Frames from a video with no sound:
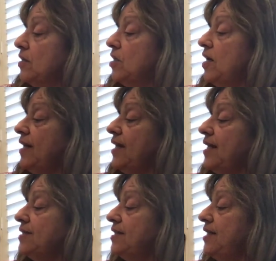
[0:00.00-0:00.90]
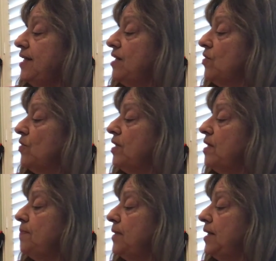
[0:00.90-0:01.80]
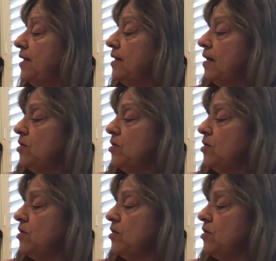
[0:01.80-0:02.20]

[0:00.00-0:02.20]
Claudia hesitated only a minute.